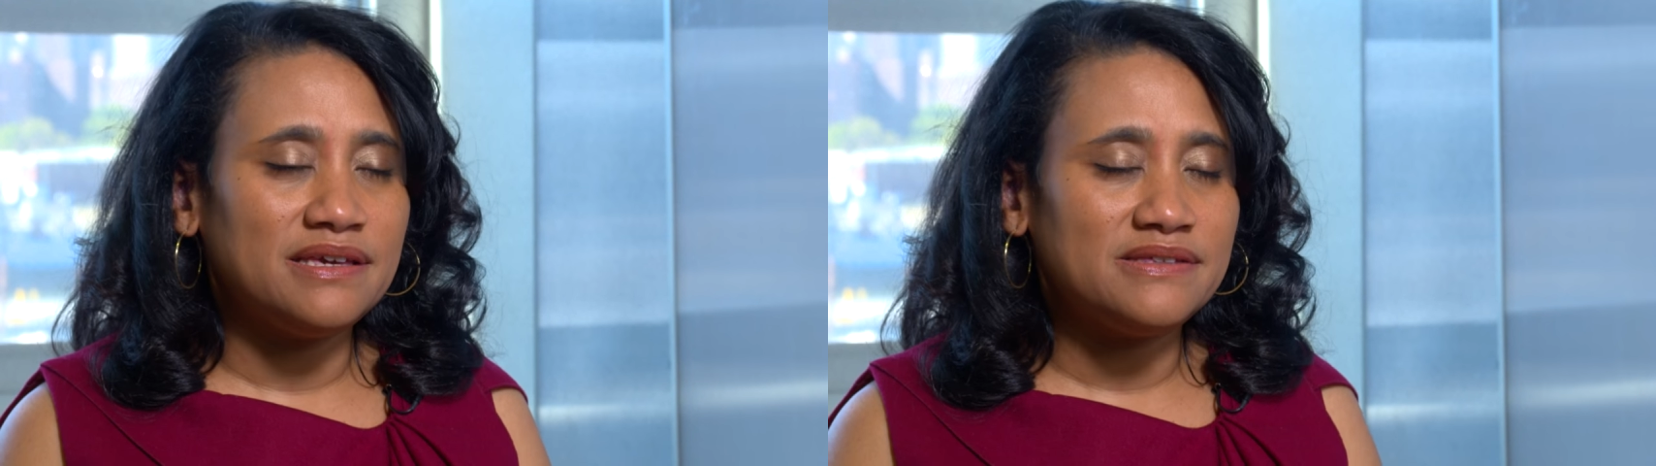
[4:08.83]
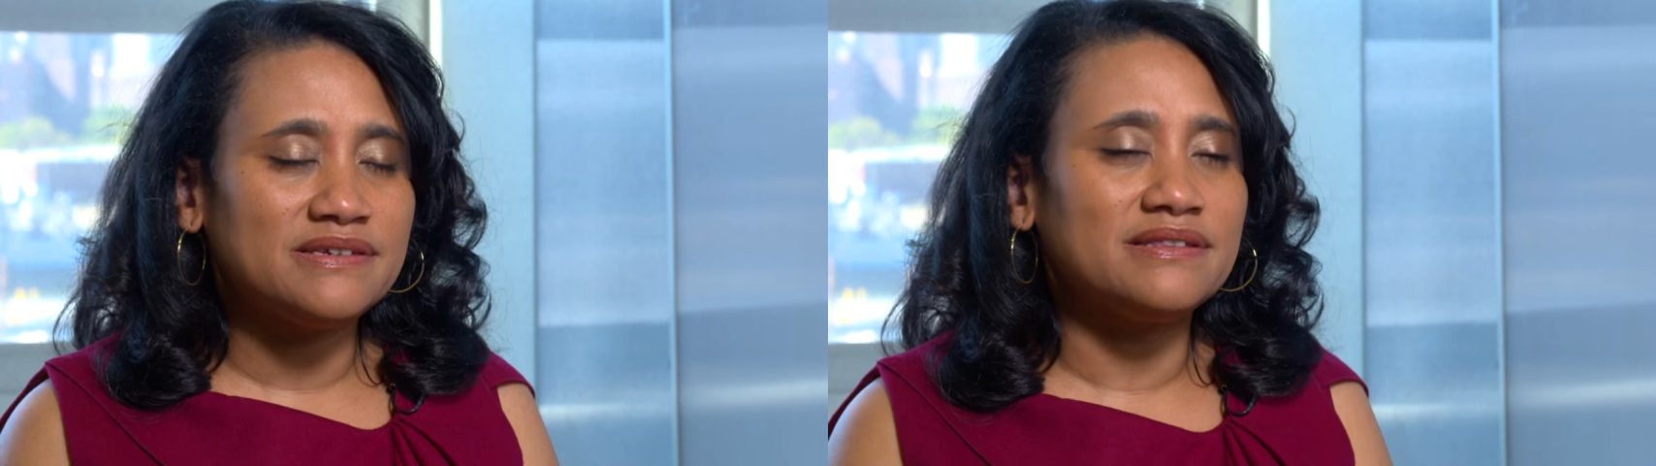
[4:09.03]

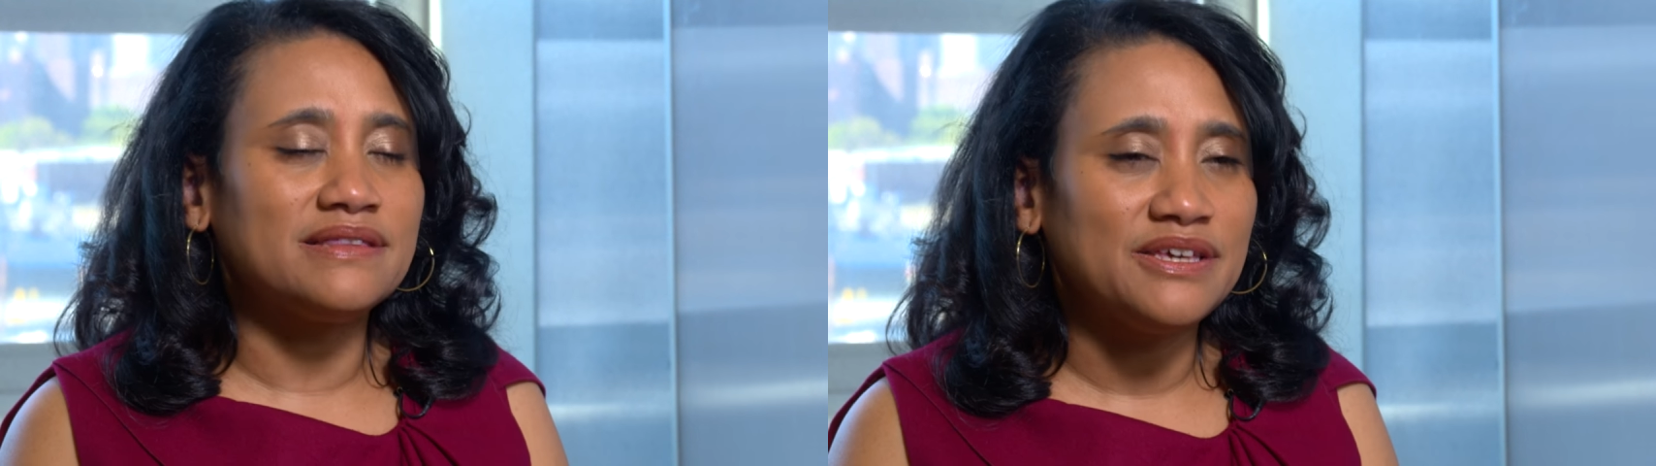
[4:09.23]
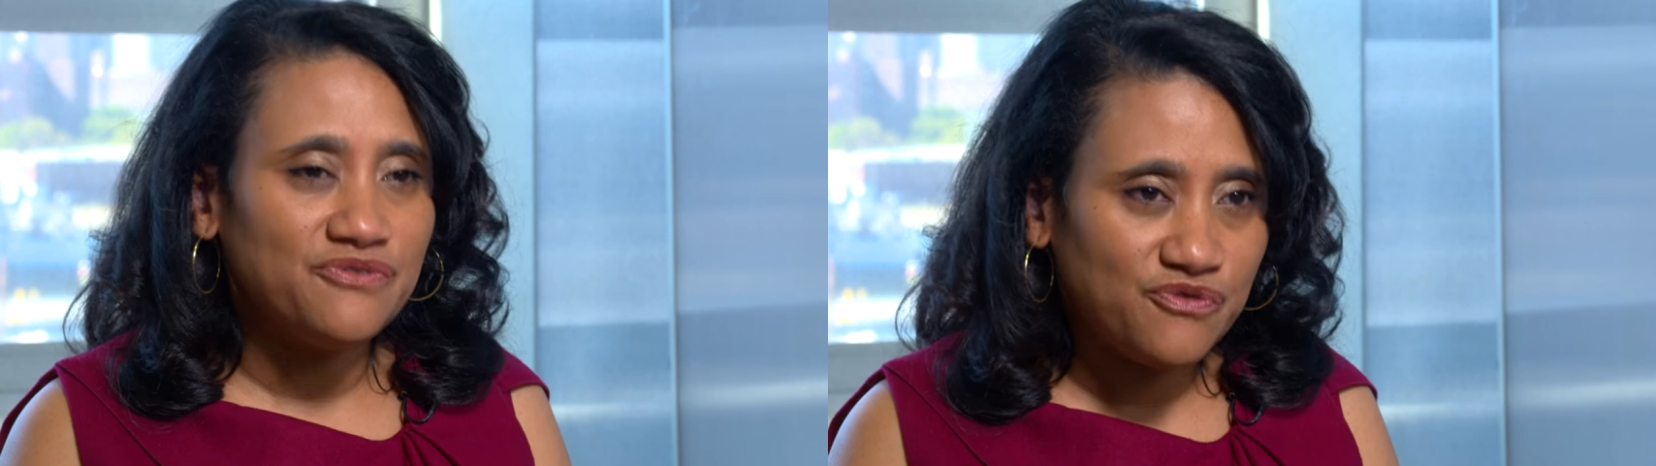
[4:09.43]
kids could
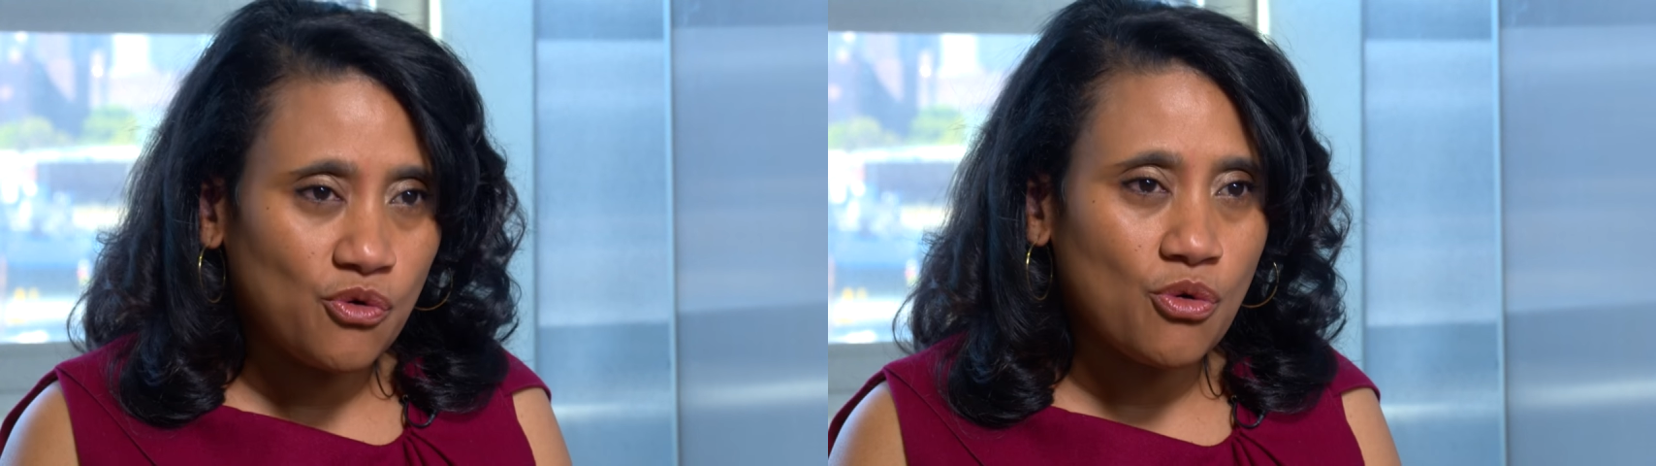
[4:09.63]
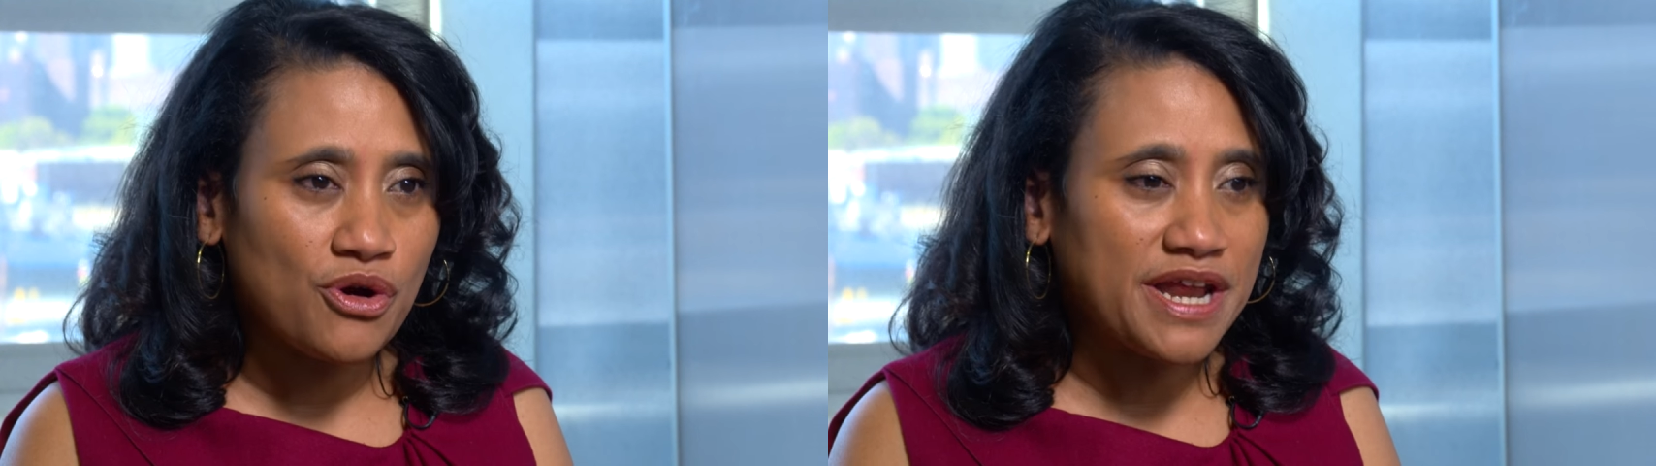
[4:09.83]
lean
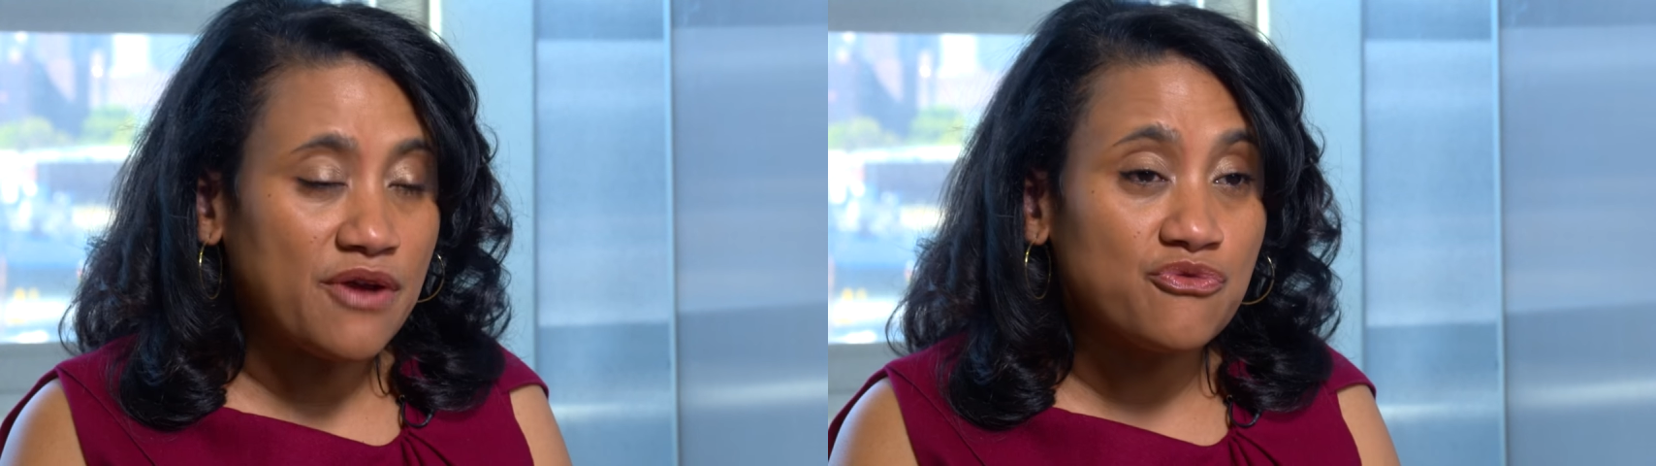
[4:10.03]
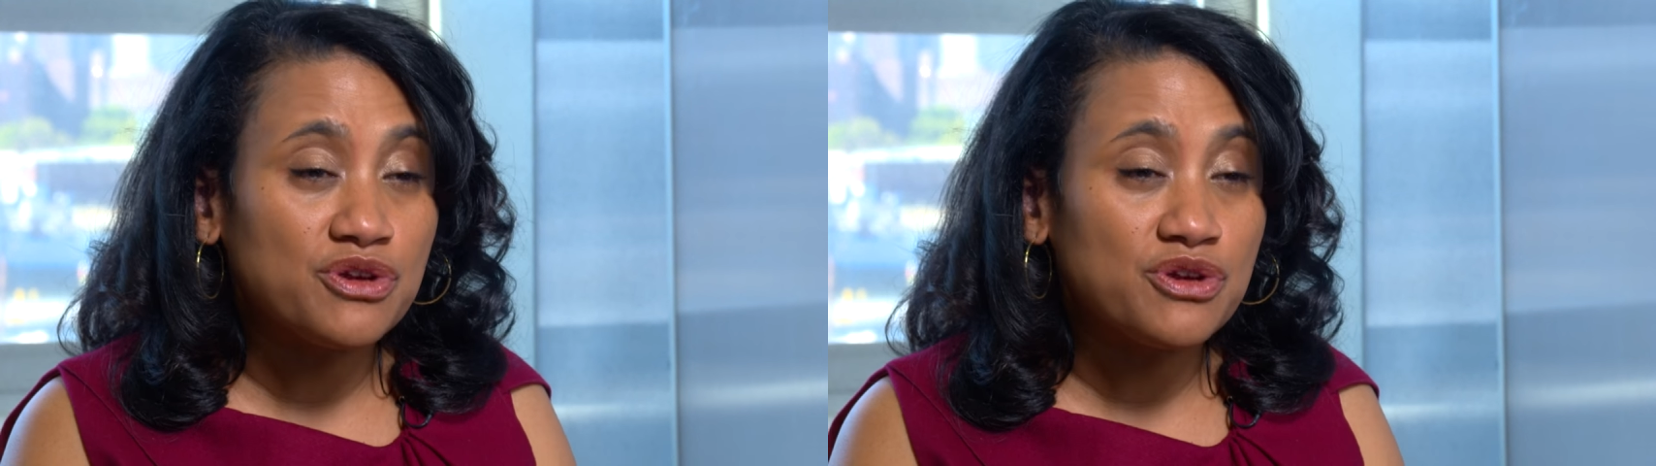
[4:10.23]
forward and